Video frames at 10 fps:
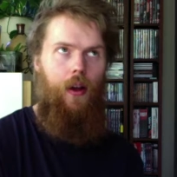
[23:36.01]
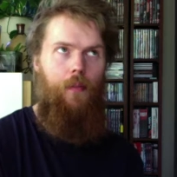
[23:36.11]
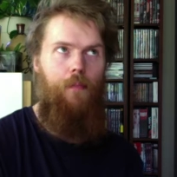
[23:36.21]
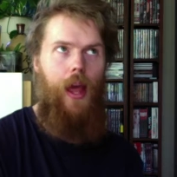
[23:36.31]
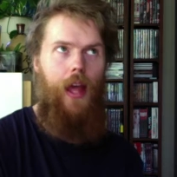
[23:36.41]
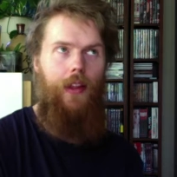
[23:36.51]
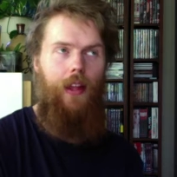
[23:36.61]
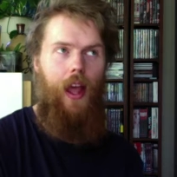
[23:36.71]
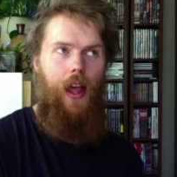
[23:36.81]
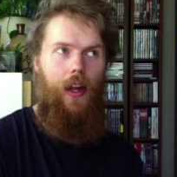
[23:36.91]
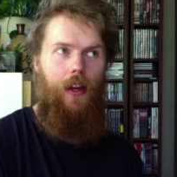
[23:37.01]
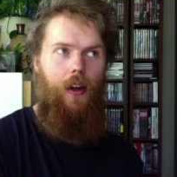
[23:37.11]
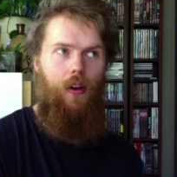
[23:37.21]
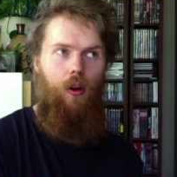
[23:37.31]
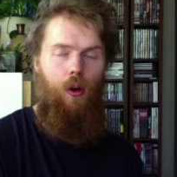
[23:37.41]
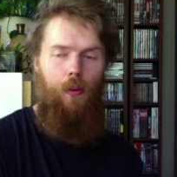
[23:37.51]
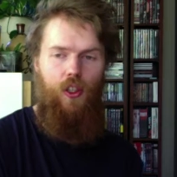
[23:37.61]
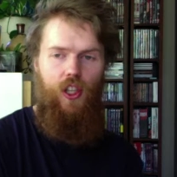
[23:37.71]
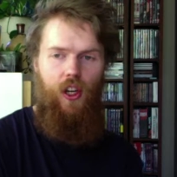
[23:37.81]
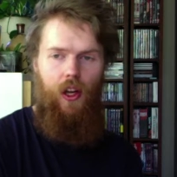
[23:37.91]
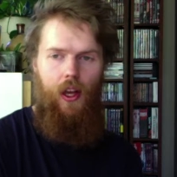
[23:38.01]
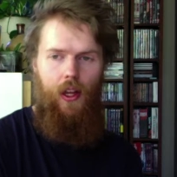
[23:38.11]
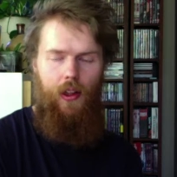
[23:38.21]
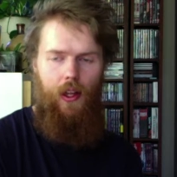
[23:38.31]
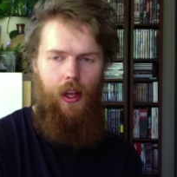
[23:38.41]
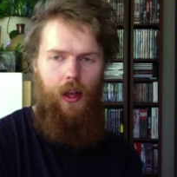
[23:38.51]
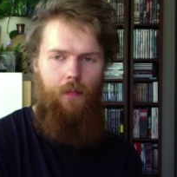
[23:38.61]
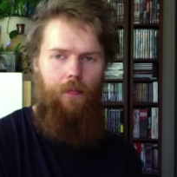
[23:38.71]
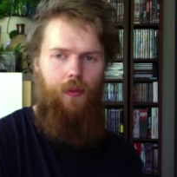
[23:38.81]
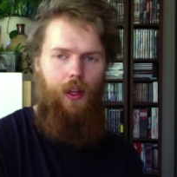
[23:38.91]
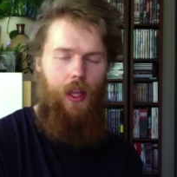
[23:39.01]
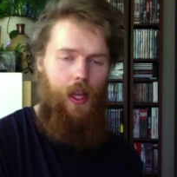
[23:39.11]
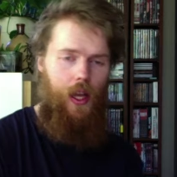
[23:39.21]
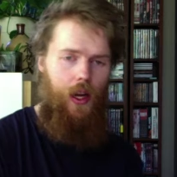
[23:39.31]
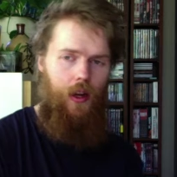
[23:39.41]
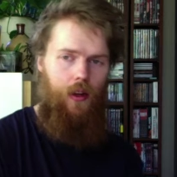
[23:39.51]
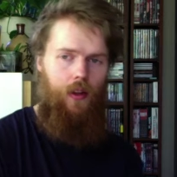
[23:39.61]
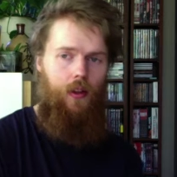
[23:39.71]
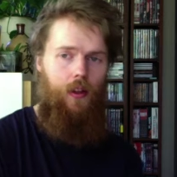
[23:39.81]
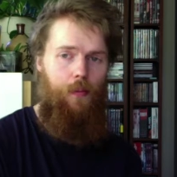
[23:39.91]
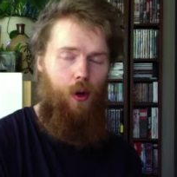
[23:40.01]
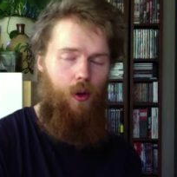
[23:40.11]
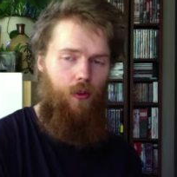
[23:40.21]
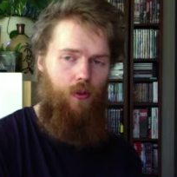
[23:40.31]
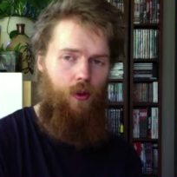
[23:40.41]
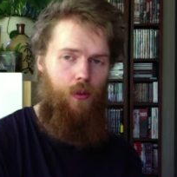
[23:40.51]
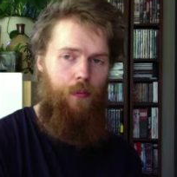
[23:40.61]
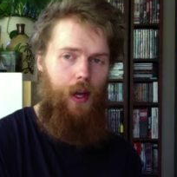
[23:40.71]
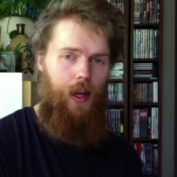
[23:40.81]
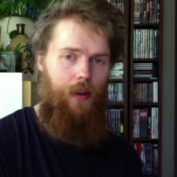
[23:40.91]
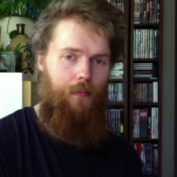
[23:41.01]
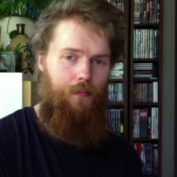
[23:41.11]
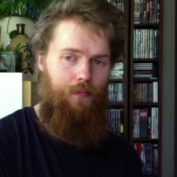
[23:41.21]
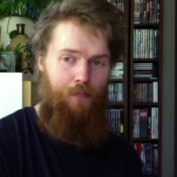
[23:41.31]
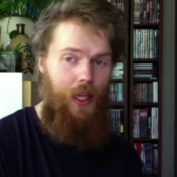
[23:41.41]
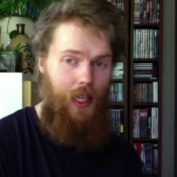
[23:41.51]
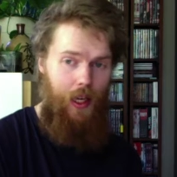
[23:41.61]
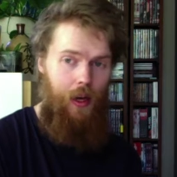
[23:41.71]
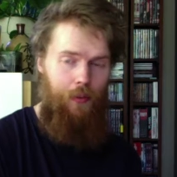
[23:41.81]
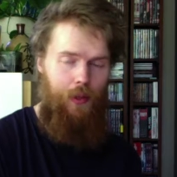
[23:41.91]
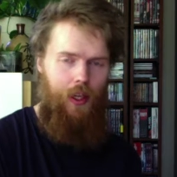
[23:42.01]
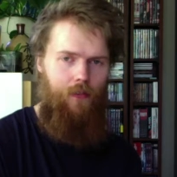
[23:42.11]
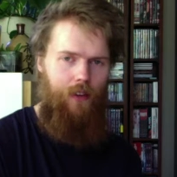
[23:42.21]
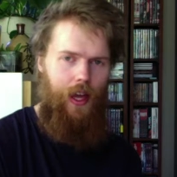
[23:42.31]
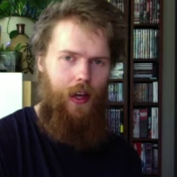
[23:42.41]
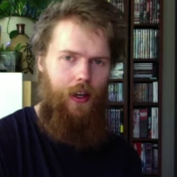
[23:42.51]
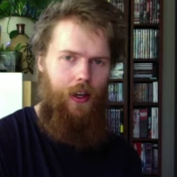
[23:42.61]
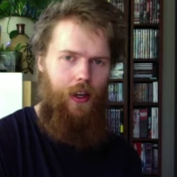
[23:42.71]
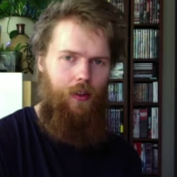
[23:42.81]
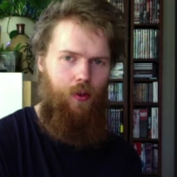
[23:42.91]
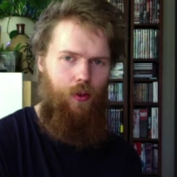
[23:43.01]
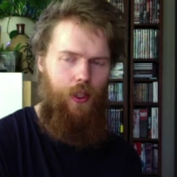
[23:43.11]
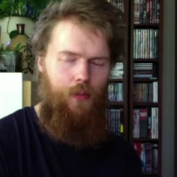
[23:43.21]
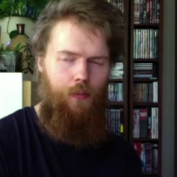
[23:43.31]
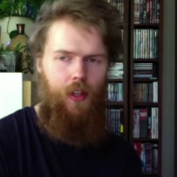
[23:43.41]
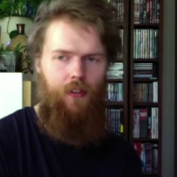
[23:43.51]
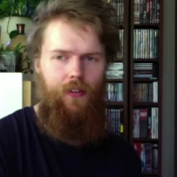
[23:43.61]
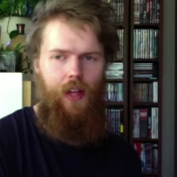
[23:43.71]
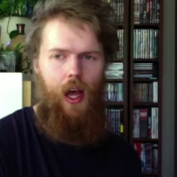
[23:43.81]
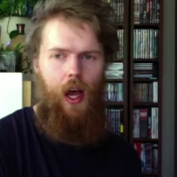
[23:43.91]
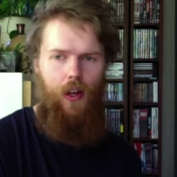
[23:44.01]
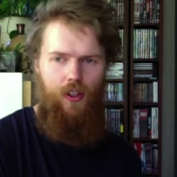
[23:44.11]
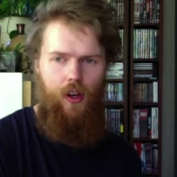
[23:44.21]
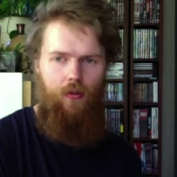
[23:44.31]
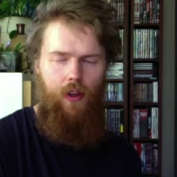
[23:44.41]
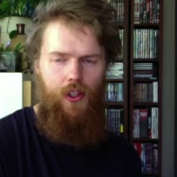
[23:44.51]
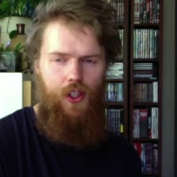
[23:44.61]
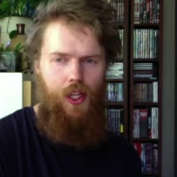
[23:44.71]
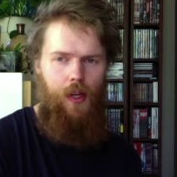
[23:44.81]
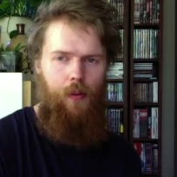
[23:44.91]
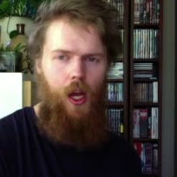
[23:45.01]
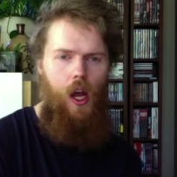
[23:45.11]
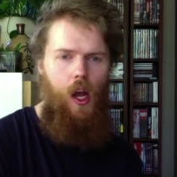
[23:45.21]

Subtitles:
maintain homogeneity in the boardroom by picking up the kind of candidate who is part of the ancient regime,